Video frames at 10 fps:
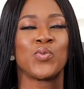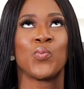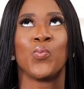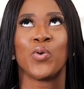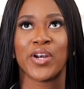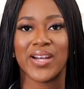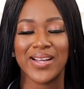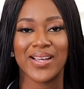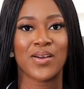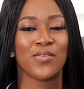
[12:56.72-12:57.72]
would
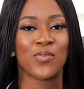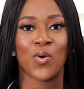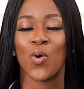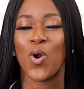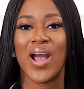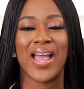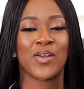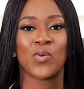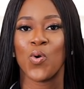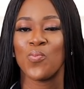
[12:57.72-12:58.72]
work for
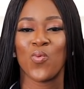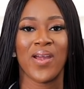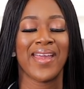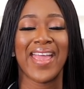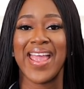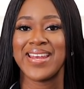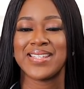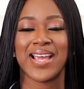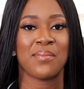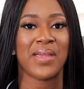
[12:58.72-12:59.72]
and homeware
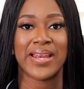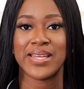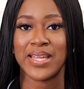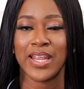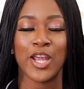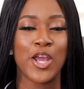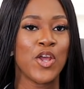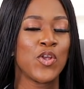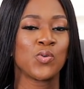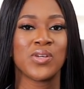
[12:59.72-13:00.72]
anytime, any day.
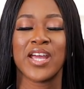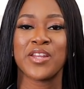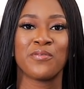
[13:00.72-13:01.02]
So you can